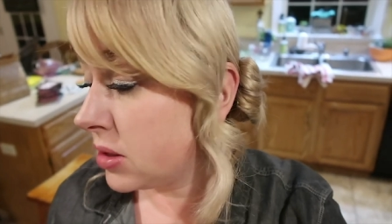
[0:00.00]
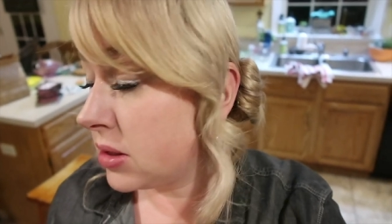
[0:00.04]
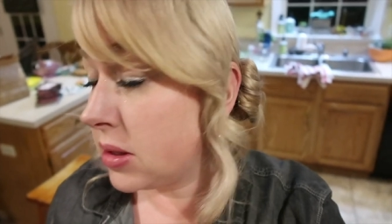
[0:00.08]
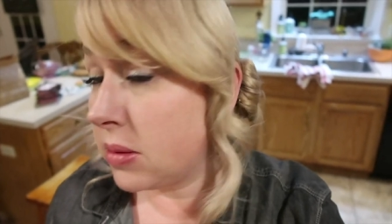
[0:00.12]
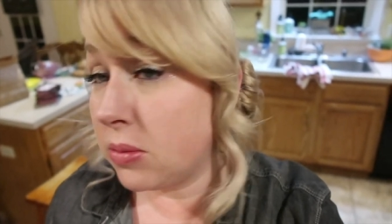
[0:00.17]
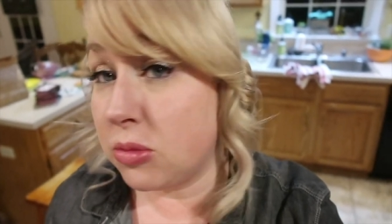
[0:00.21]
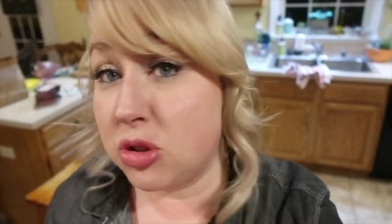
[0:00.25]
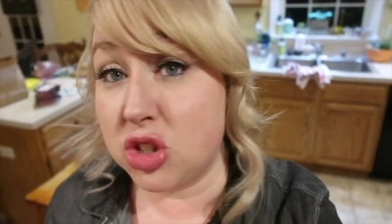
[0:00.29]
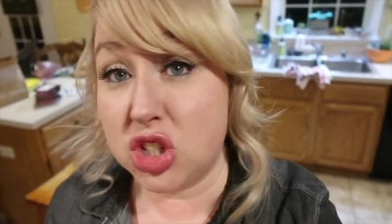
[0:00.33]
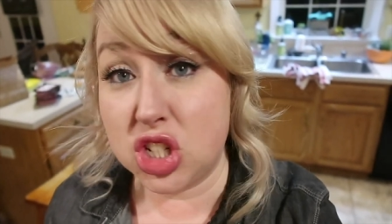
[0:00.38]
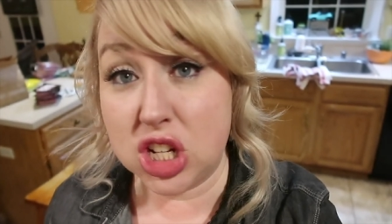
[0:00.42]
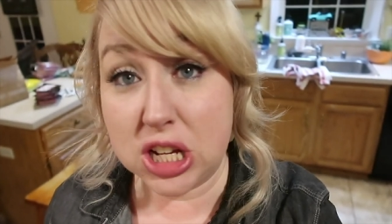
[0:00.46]

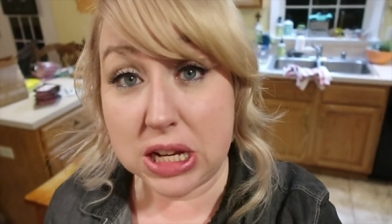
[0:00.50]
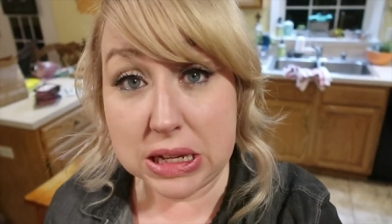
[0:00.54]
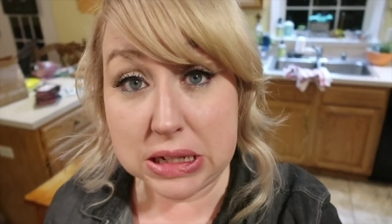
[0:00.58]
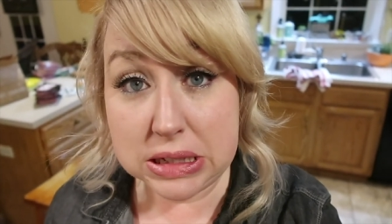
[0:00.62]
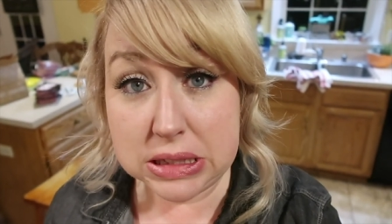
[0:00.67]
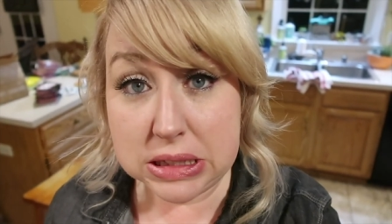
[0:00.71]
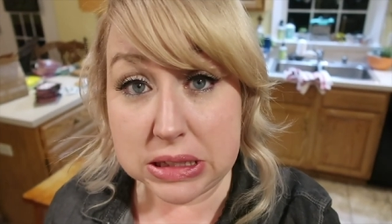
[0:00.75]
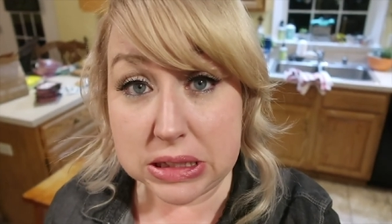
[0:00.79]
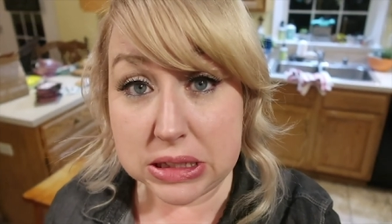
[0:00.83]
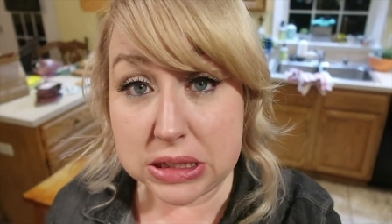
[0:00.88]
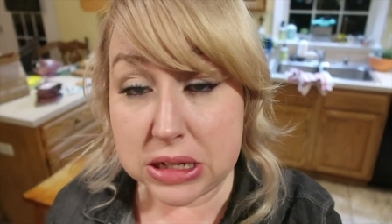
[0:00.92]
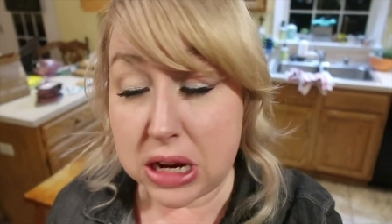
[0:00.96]
some
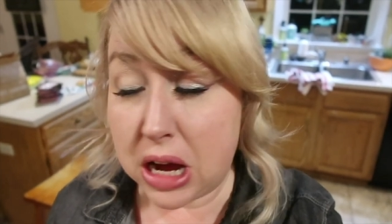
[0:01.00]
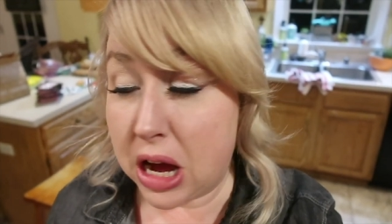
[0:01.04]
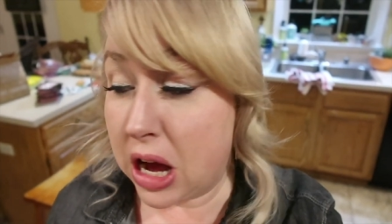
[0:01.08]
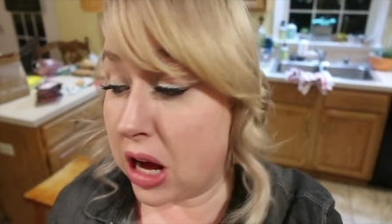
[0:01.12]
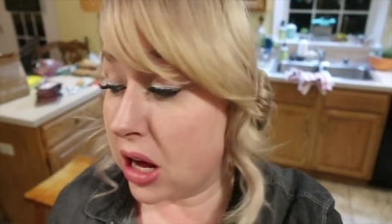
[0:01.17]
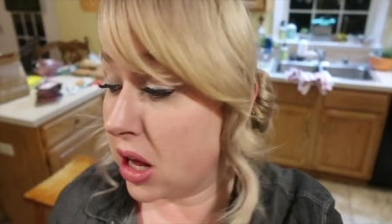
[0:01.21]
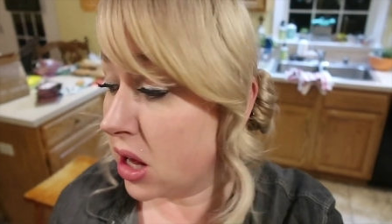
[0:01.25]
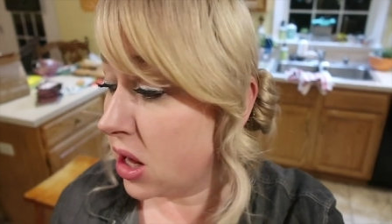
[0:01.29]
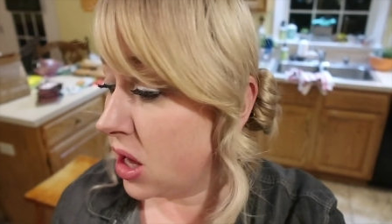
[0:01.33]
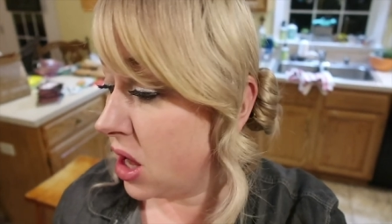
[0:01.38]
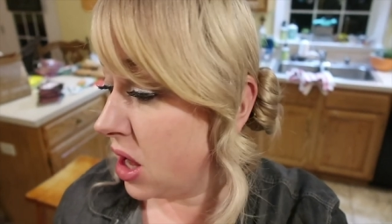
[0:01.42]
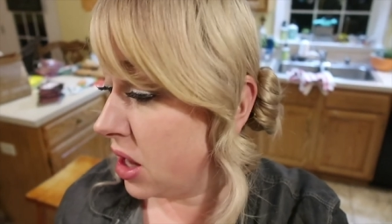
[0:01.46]
chicken
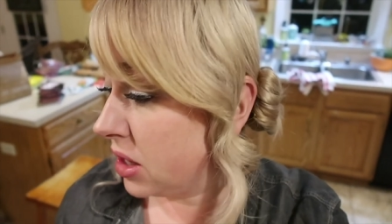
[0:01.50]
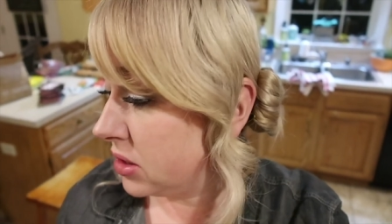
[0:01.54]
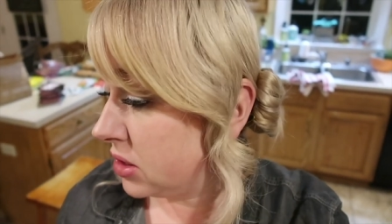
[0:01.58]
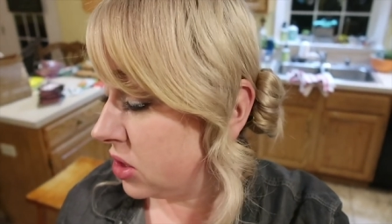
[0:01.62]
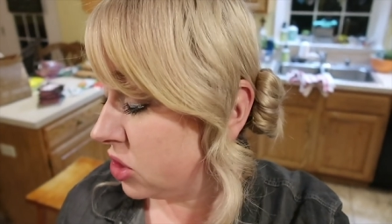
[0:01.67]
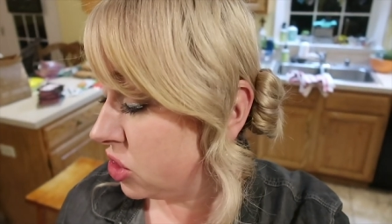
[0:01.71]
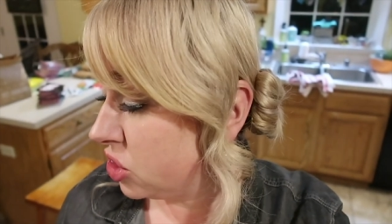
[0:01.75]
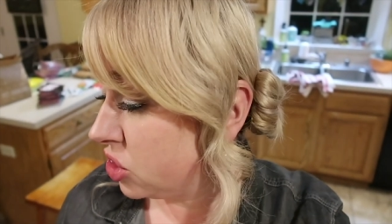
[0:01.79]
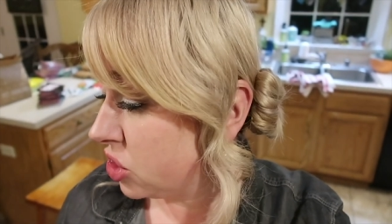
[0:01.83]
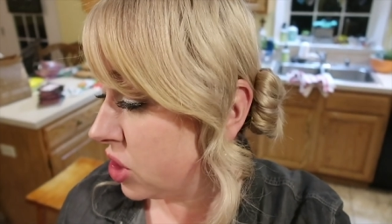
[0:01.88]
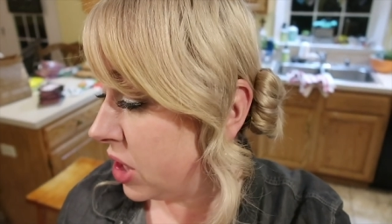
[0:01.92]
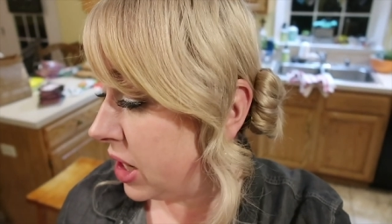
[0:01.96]
stock
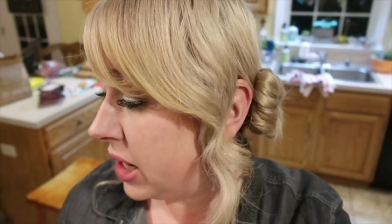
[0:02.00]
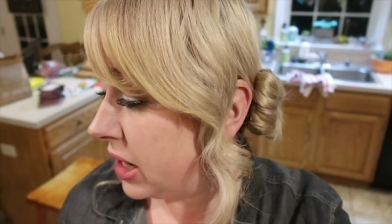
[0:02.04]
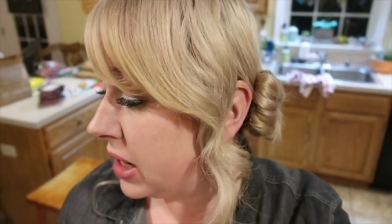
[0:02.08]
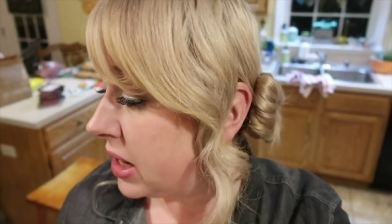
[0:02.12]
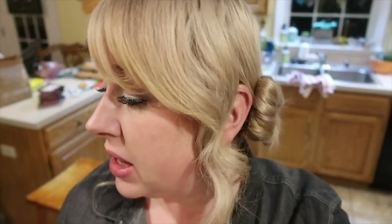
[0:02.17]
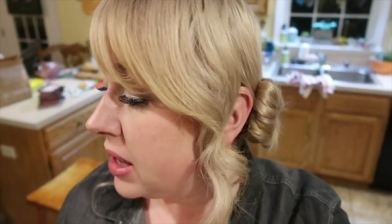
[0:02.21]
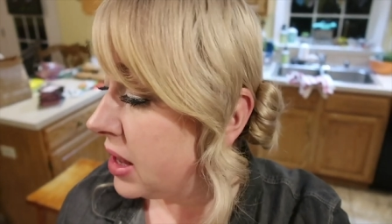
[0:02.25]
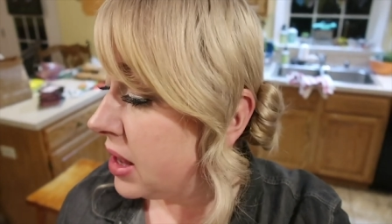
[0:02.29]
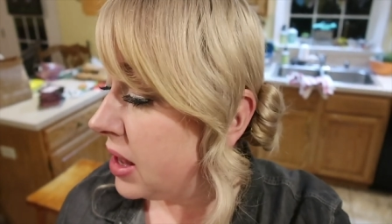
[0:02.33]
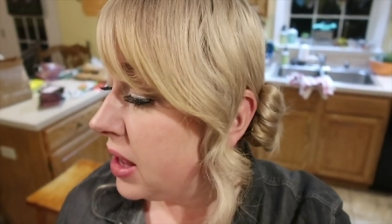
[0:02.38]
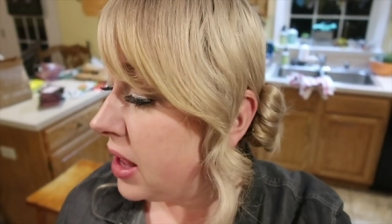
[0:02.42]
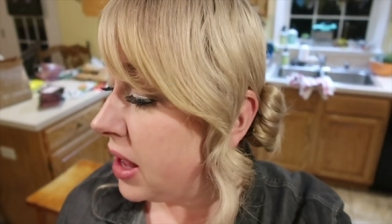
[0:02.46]
concentrate,
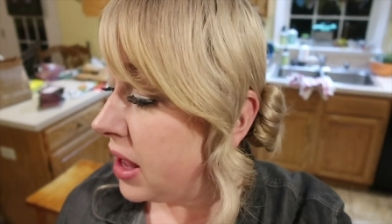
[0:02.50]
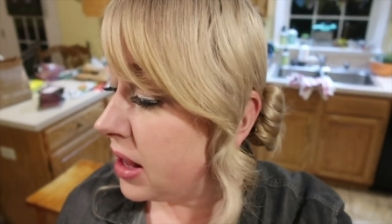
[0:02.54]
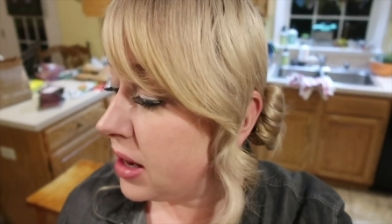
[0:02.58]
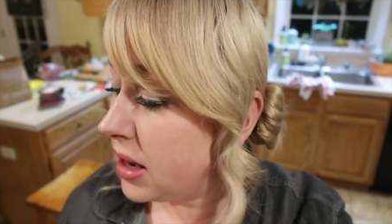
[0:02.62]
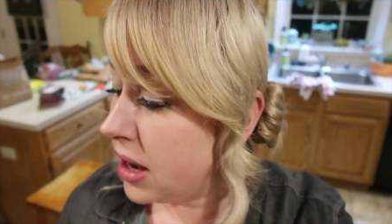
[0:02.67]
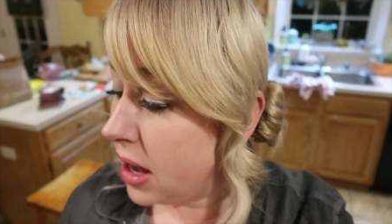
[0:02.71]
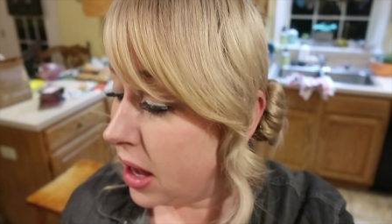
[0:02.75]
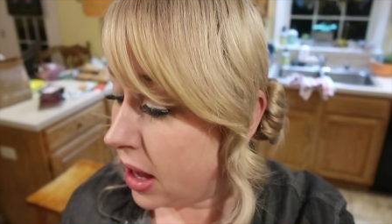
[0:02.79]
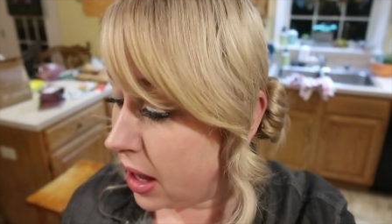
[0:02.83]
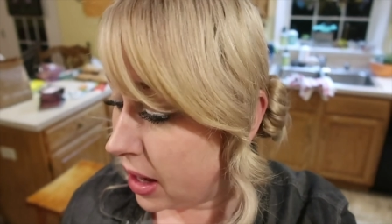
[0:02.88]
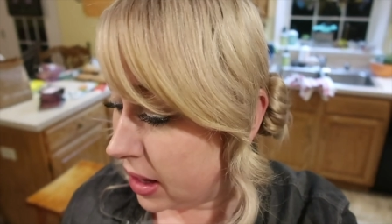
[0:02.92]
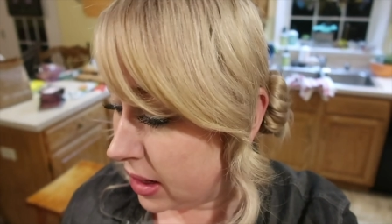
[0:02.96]
and
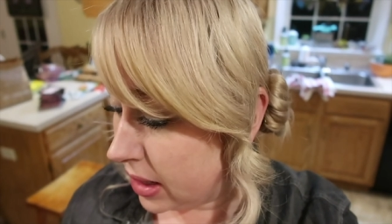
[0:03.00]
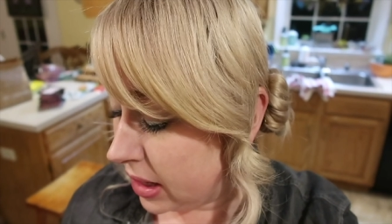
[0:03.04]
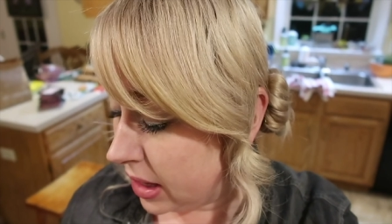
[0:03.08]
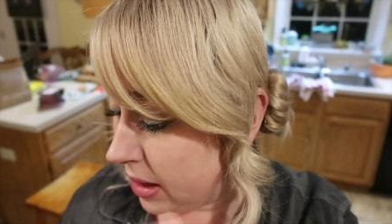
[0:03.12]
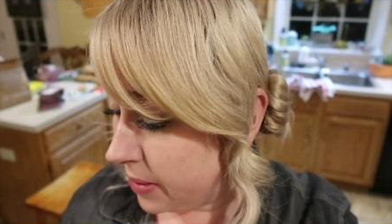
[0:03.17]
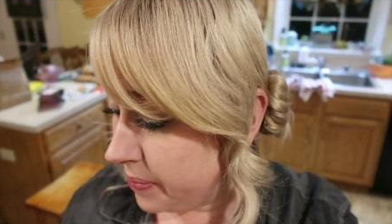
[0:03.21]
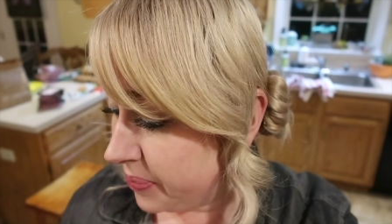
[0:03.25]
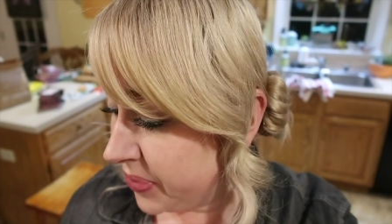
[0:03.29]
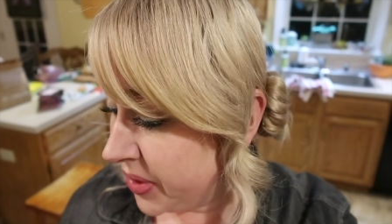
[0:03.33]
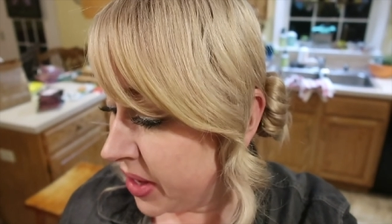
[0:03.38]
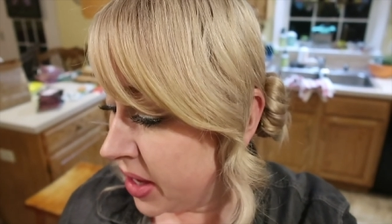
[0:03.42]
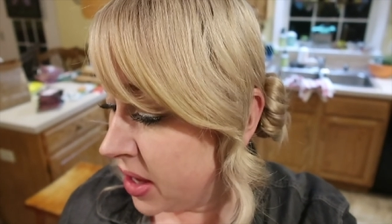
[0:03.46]
honey.